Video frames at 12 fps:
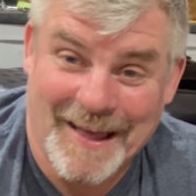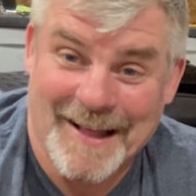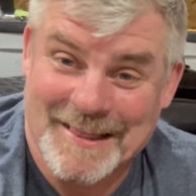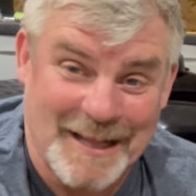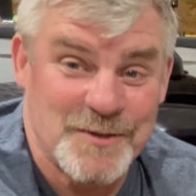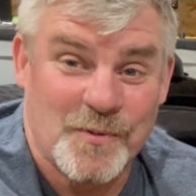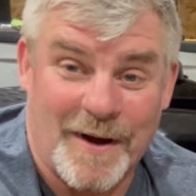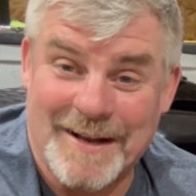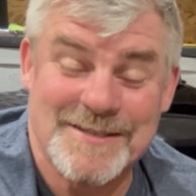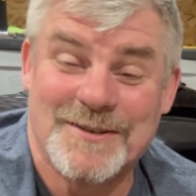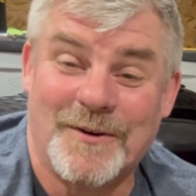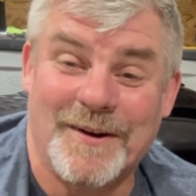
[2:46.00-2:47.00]
that's why
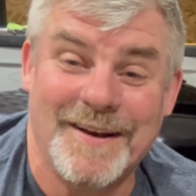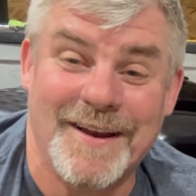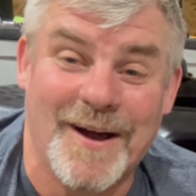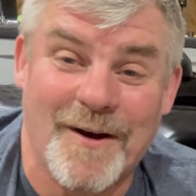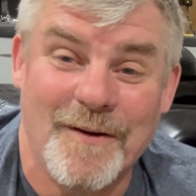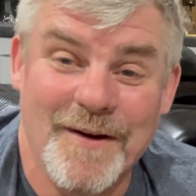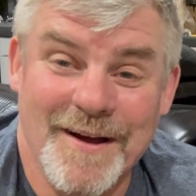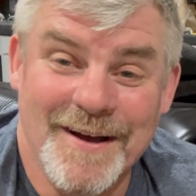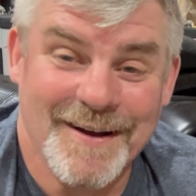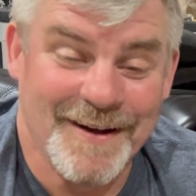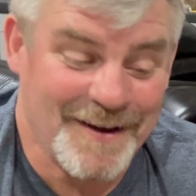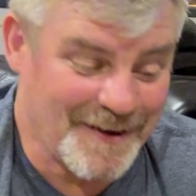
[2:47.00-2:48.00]
it's dirty now.
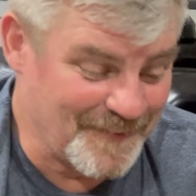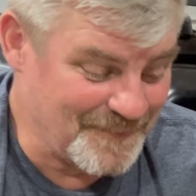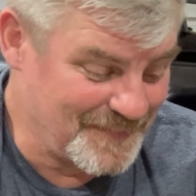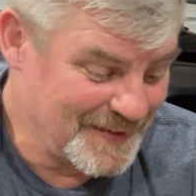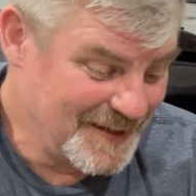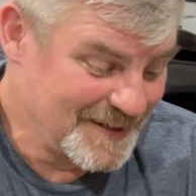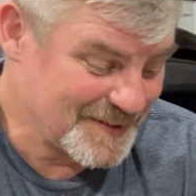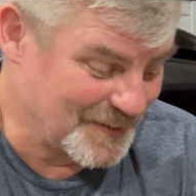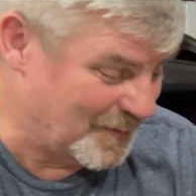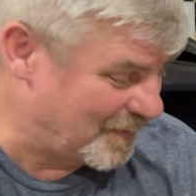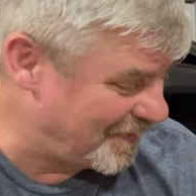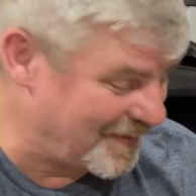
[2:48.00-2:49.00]

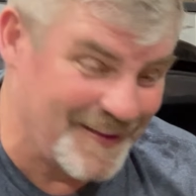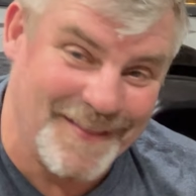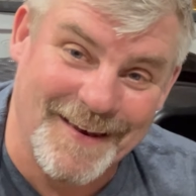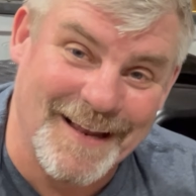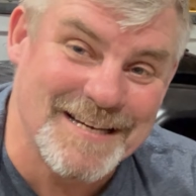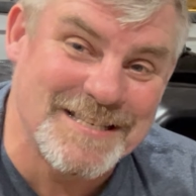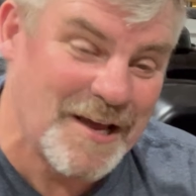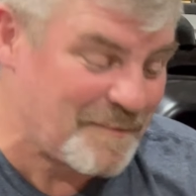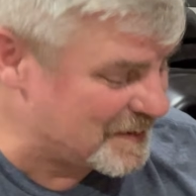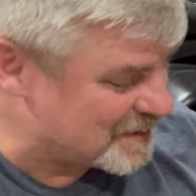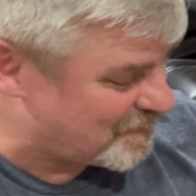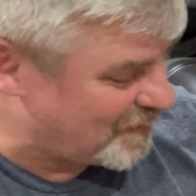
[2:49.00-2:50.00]
So the next
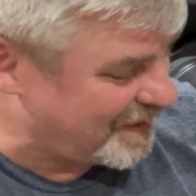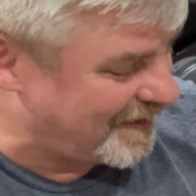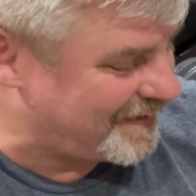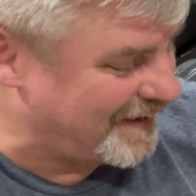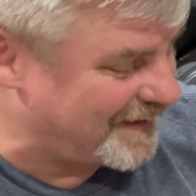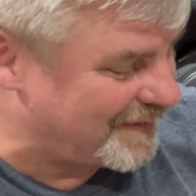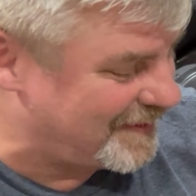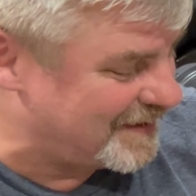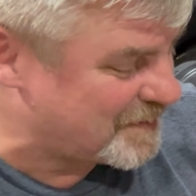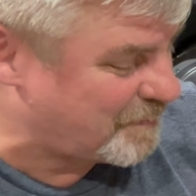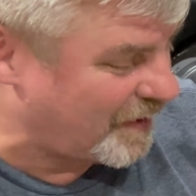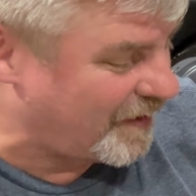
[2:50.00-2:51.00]
step is we're going to take
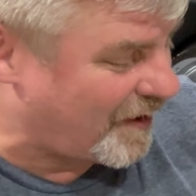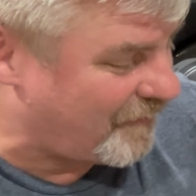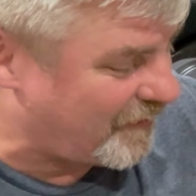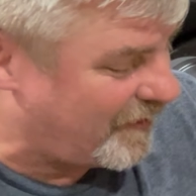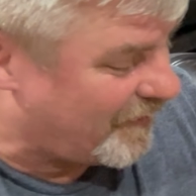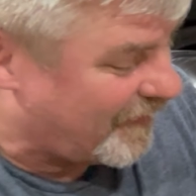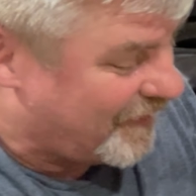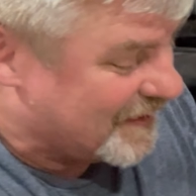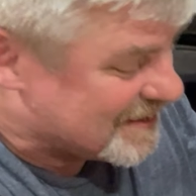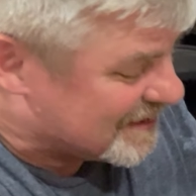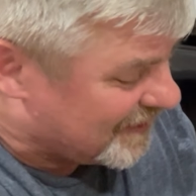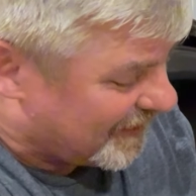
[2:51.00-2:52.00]
this plate off of here, and
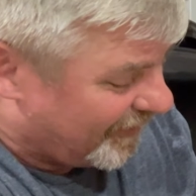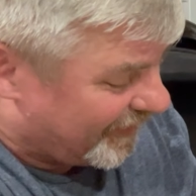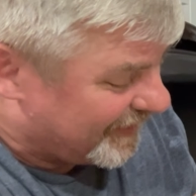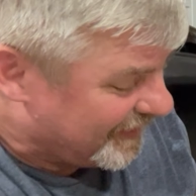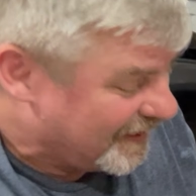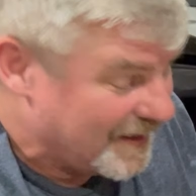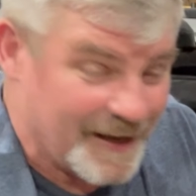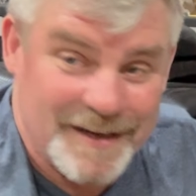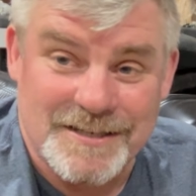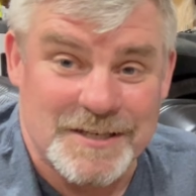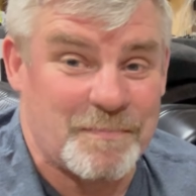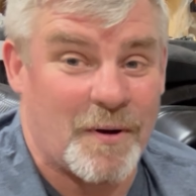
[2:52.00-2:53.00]
this is literally, it
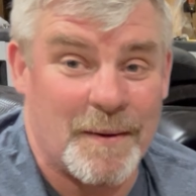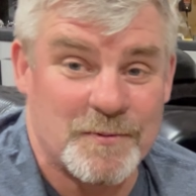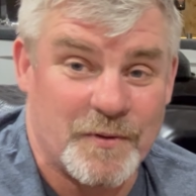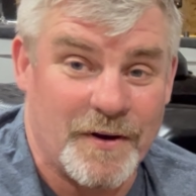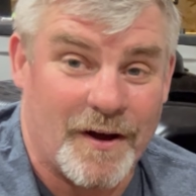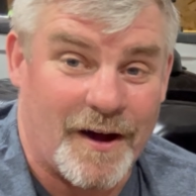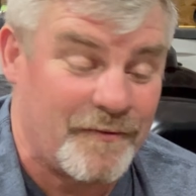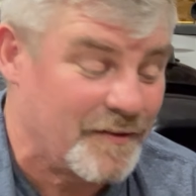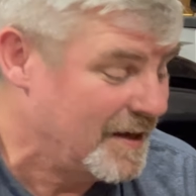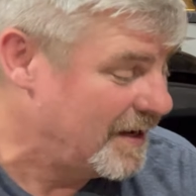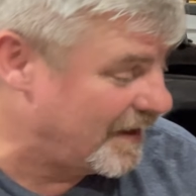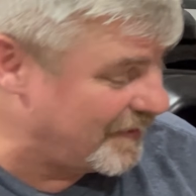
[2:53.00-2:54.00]
just pops right off,
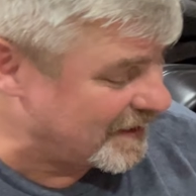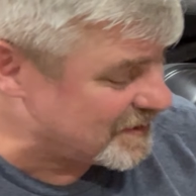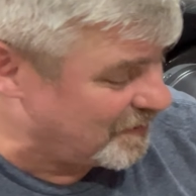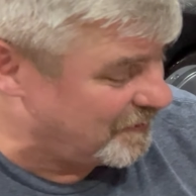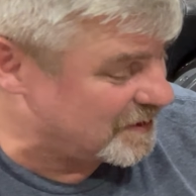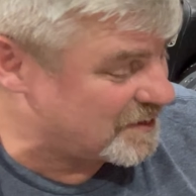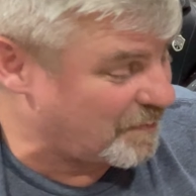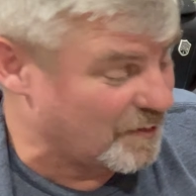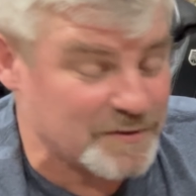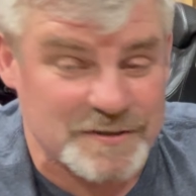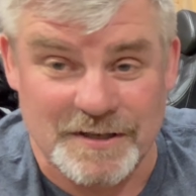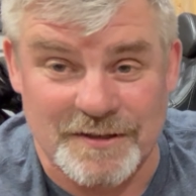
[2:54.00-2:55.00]
and that's going to
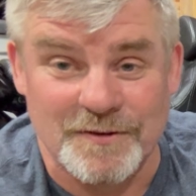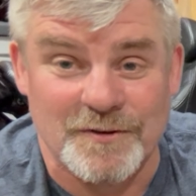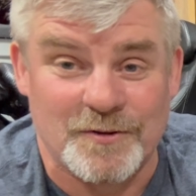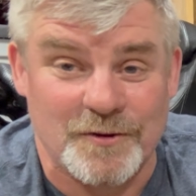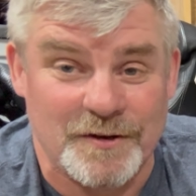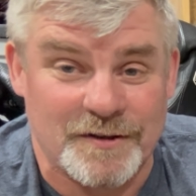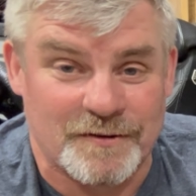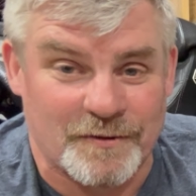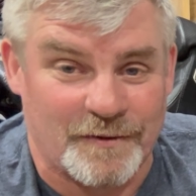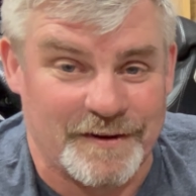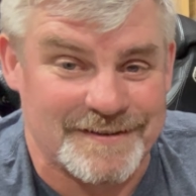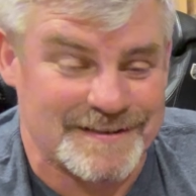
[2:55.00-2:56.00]
expose the 2
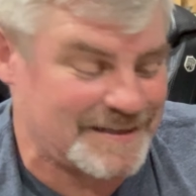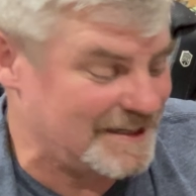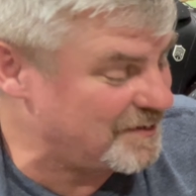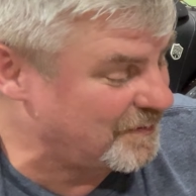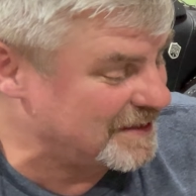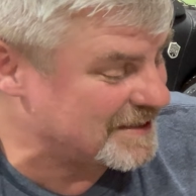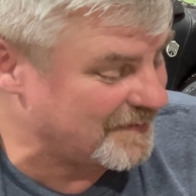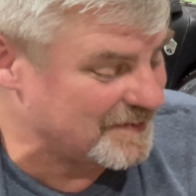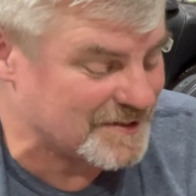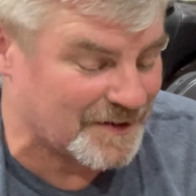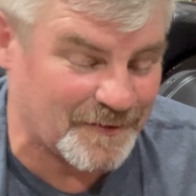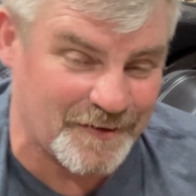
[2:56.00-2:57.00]

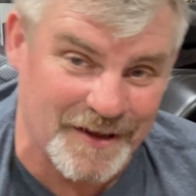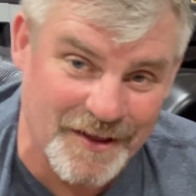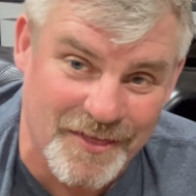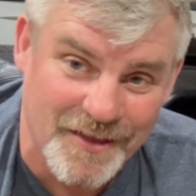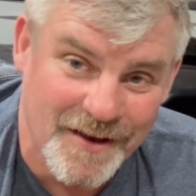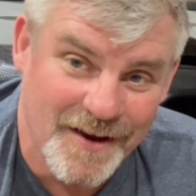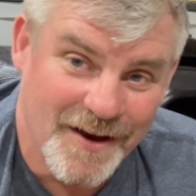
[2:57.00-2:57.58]
T27s underneath.